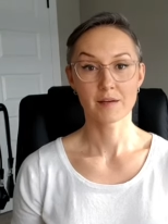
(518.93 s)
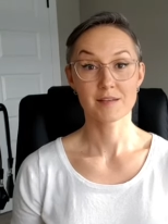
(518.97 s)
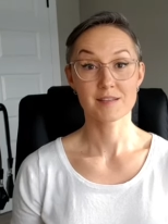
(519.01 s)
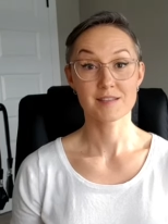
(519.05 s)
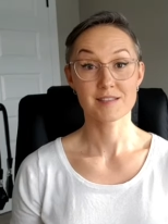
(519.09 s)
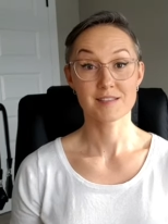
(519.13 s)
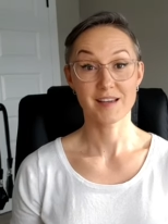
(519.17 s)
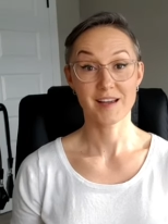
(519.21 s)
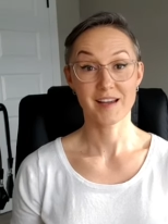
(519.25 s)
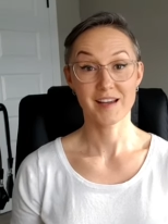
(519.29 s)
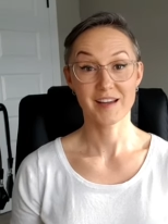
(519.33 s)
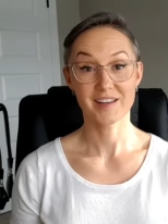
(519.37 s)

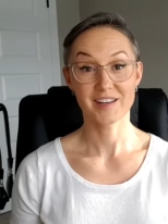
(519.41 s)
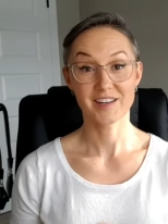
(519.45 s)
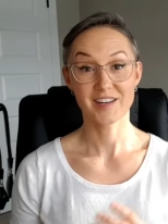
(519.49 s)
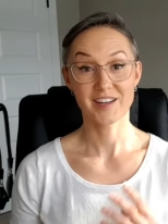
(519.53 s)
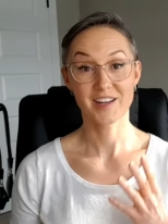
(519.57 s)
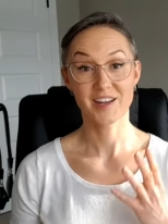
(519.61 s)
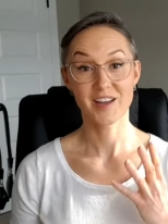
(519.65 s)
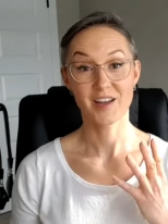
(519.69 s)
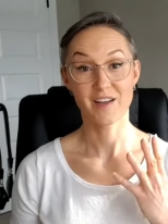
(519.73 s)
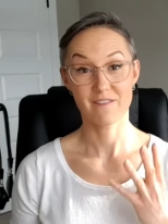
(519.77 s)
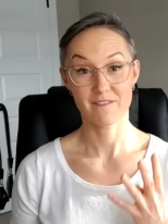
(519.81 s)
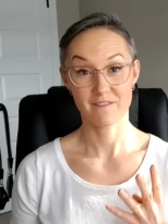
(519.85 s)
Sign
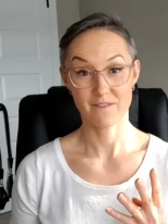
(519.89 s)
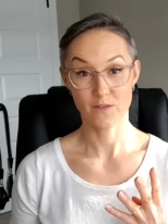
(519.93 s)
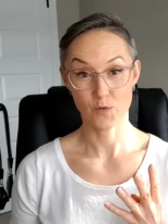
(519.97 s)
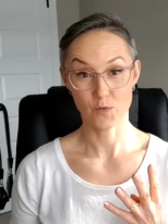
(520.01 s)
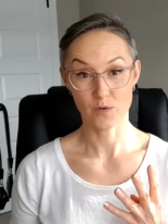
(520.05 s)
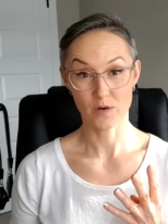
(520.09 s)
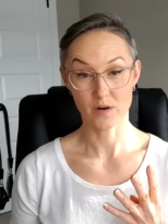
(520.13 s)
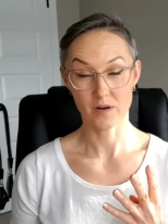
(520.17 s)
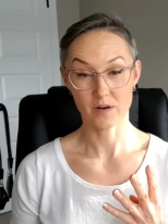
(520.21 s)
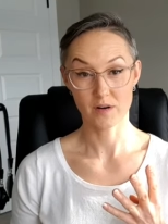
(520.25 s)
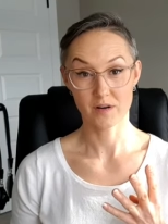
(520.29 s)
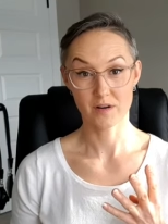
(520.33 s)

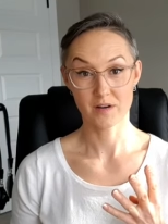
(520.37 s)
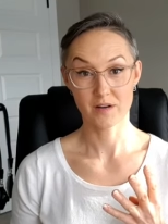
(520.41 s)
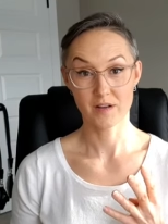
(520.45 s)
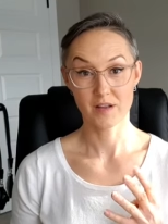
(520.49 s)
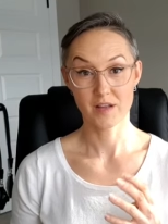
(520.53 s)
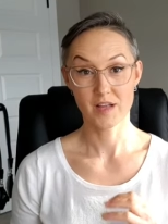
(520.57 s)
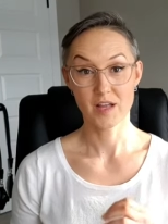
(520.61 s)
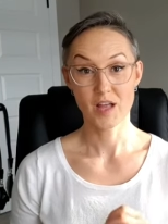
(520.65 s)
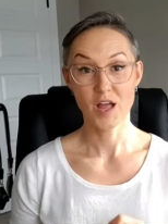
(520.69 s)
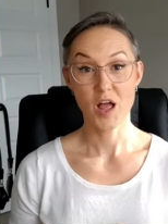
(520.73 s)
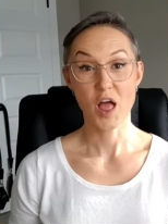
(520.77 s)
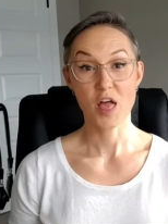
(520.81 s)
four
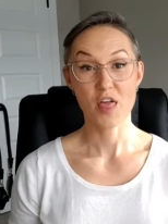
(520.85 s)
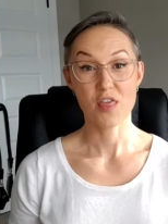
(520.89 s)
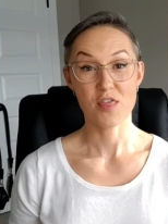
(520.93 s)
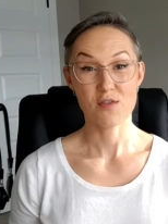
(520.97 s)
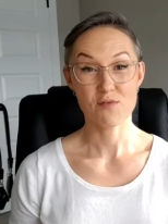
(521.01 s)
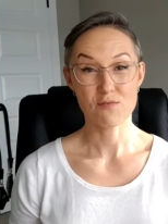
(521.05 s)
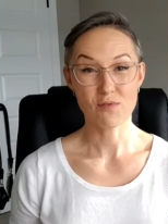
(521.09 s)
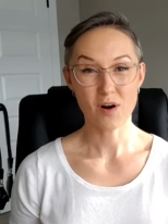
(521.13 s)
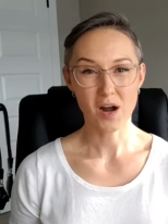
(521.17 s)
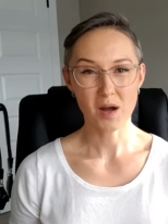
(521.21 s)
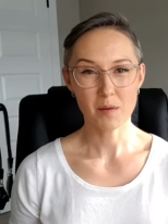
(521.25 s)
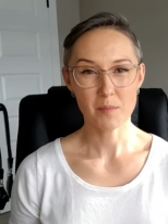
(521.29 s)

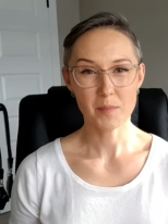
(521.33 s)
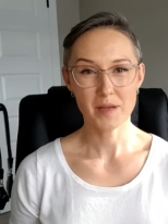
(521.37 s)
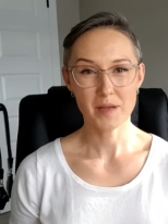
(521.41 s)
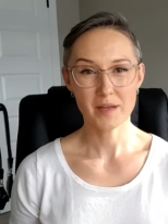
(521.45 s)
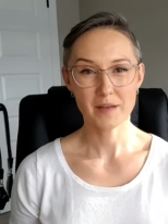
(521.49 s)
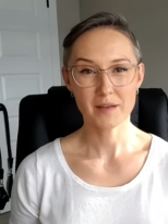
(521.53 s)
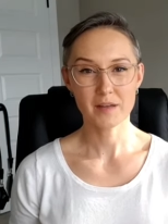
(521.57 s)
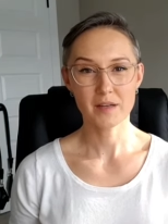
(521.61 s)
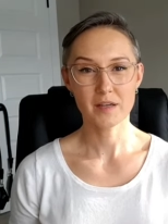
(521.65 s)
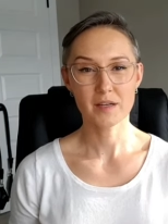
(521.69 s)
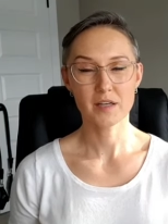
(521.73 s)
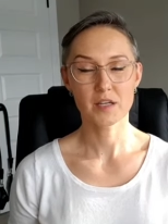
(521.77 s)

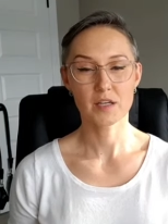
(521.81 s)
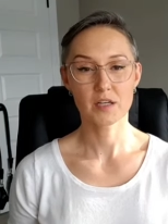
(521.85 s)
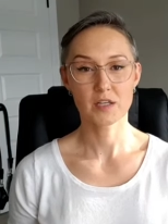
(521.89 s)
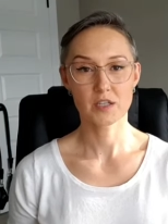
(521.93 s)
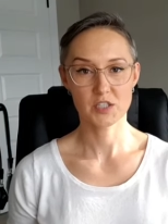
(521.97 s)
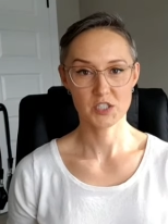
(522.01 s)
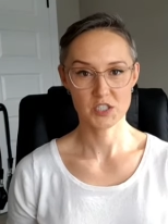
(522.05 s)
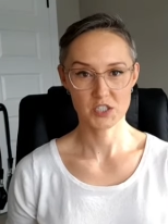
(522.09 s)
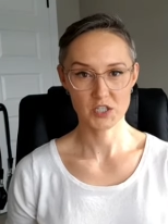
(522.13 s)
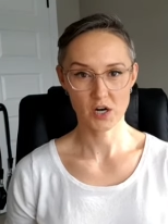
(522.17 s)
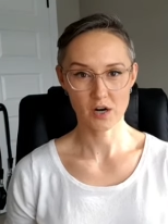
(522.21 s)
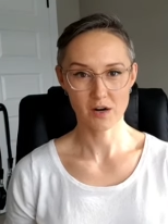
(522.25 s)
throbbing,
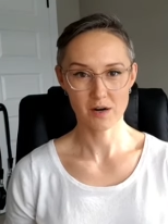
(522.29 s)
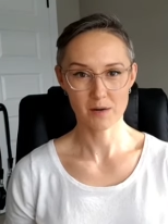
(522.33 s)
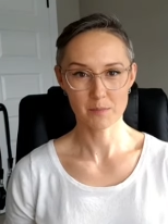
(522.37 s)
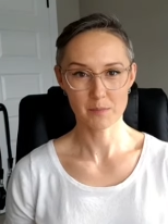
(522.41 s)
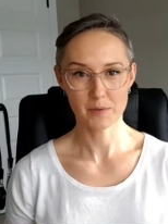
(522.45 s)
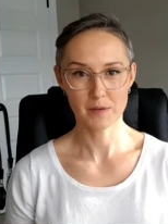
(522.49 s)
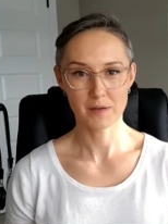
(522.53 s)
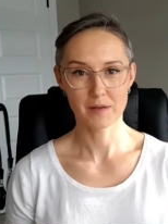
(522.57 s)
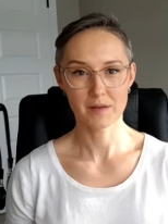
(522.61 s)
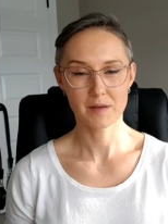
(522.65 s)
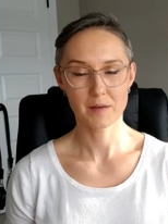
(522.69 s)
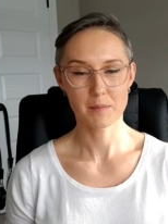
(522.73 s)
sharp
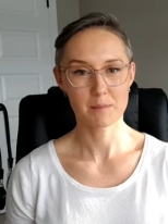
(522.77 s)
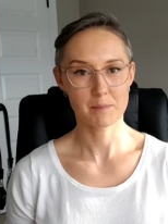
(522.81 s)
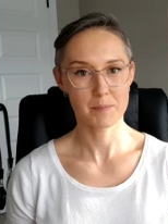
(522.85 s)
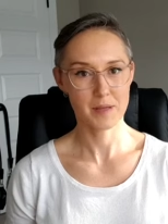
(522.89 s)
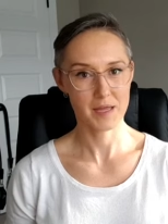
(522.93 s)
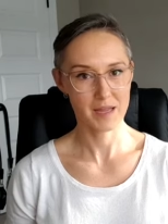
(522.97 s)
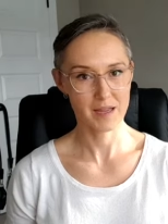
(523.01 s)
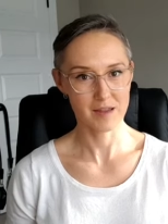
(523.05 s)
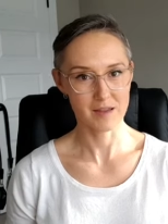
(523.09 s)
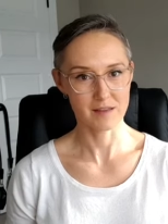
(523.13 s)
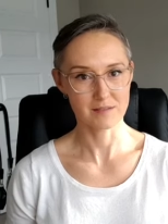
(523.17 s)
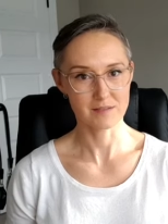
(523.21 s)

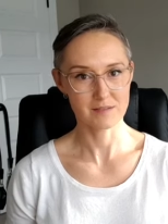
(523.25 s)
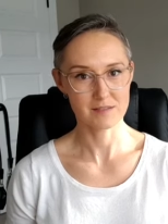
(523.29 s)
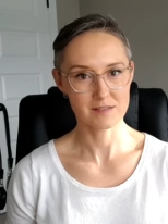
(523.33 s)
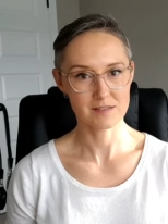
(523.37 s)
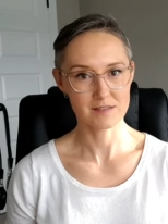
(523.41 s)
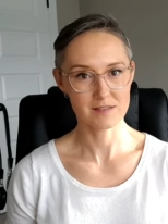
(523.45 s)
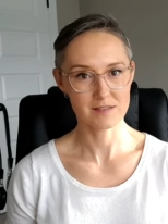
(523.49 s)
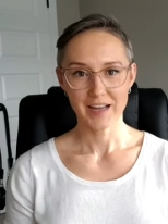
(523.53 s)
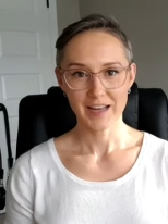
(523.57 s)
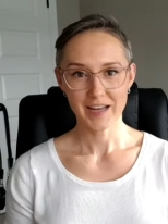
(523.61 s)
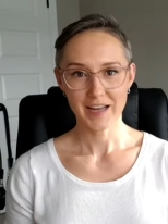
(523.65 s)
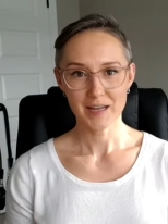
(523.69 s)
pains.
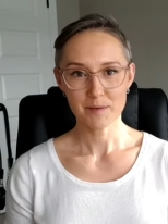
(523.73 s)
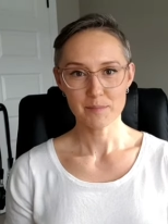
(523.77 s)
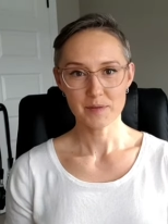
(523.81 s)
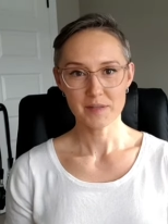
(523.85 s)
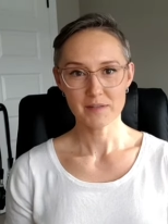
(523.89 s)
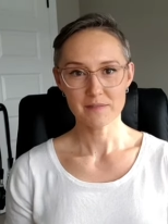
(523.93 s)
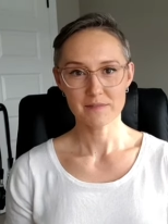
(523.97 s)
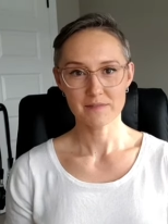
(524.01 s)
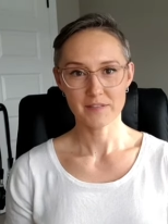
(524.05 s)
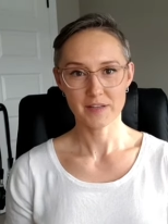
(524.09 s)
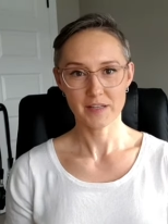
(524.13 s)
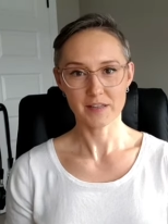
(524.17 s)
I had
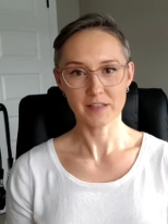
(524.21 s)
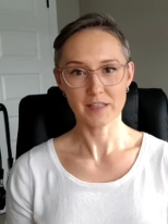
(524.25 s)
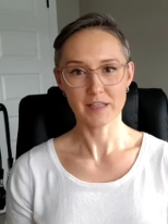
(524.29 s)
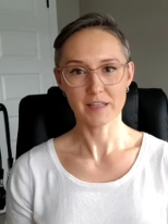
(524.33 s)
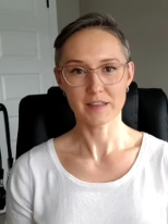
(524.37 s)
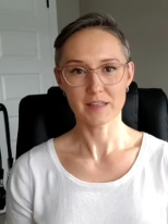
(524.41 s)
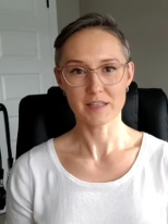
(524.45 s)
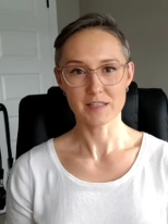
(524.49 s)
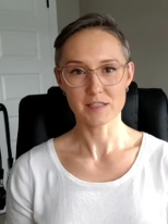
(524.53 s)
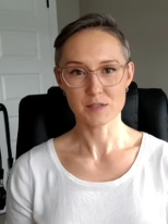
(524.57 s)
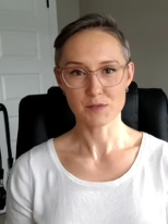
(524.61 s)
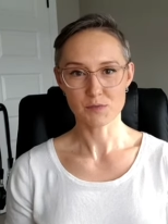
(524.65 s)
been
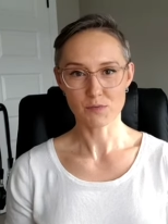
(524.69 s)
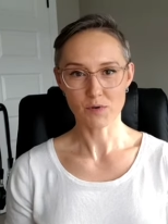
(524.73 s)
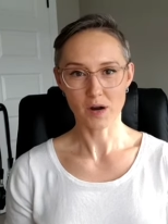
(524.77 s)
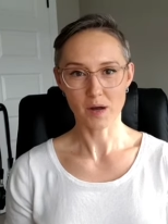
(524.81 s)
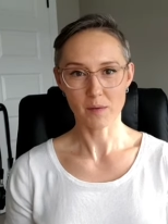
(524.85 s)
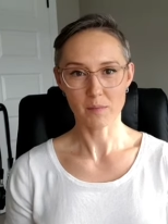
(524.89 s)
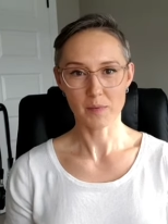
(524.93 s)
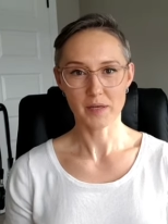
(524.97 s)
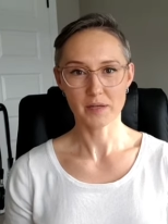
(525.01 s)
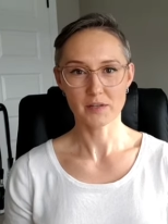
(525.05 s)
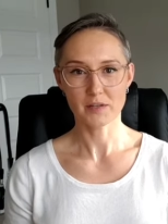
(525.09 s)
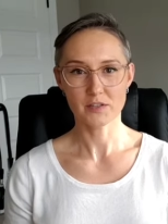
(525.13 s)
feeling these
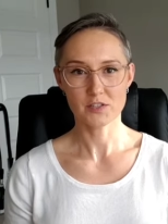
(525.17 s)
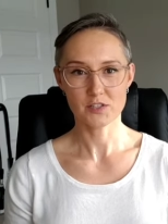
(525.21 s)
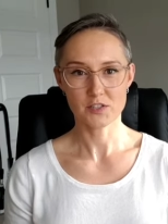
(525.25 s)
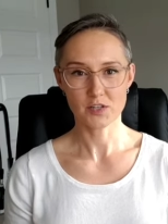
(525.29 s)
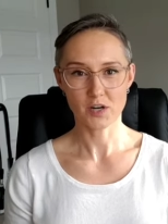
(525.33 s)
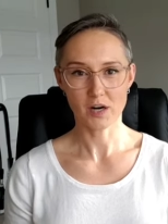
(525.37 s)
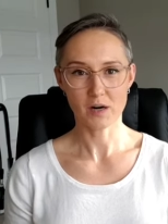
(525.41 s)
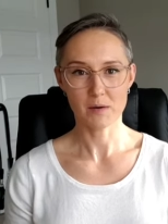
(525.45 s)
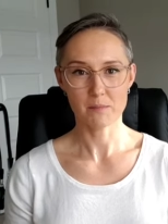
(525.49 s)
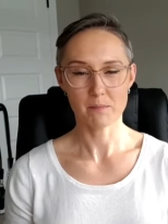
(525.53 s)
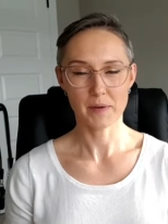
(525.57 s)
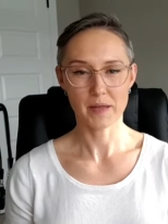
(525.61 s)
throbbing,
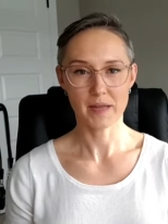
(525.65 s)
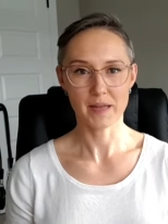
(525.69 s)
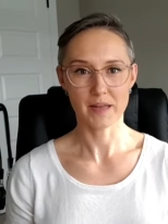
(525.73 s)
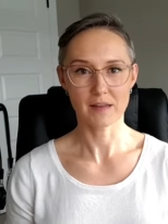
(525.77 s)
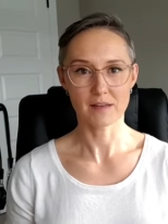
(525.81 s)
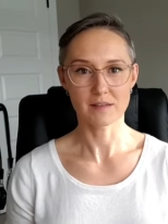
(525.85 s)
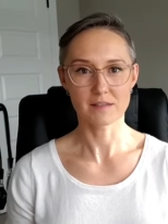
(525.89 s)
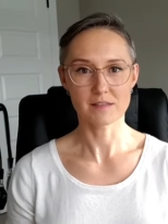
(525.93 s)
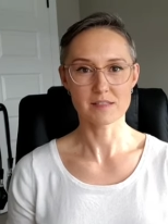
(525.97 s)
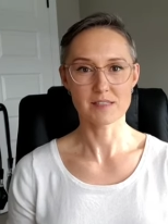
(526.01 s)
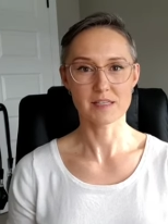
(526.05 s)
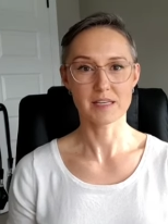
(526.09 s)
sharp
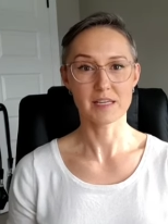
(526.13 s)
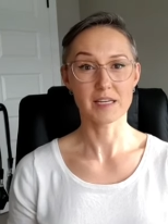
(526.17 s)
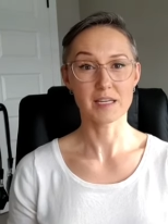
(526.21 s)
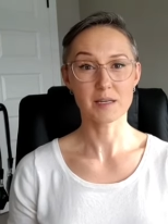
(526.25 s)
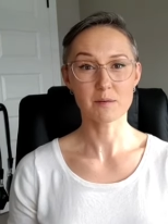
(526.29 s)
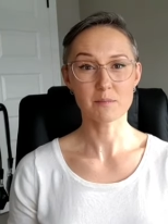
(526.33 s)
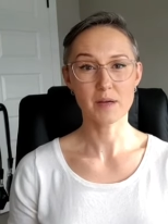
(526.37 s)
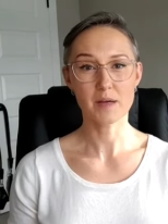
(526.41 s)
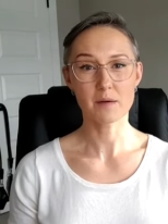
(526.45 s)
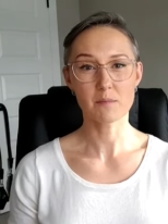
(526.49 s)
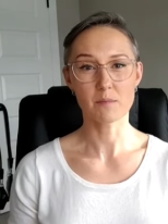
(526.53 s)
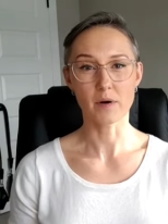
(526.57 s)
pains
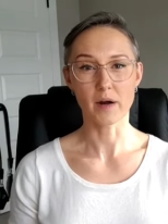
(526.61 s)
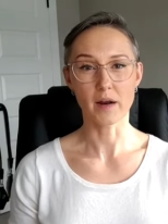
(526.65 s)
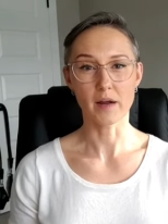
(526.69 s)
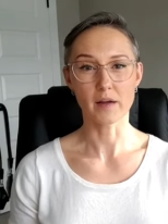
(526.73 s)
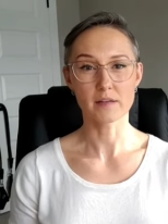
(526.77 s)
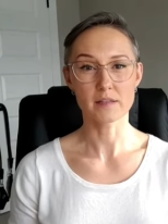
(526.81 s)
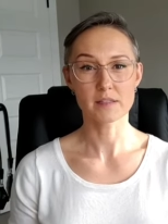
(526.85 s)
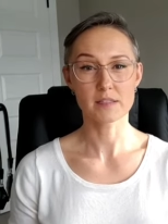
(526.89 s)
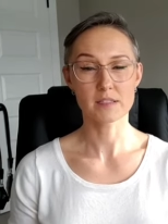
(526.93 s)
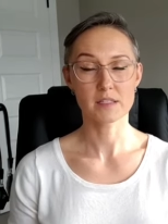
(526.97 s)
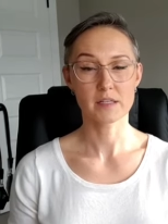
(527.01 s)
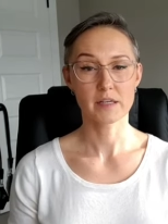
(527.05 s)
in my
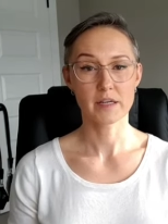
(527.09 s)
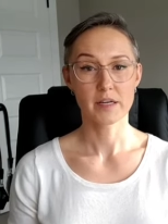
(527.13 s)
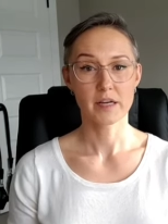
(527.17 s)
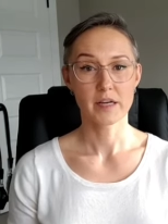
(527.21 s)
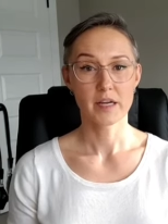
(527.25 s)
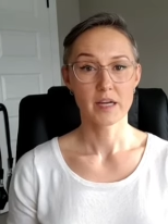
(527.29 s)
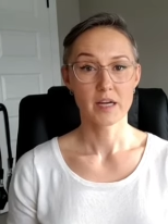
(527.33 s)
breast,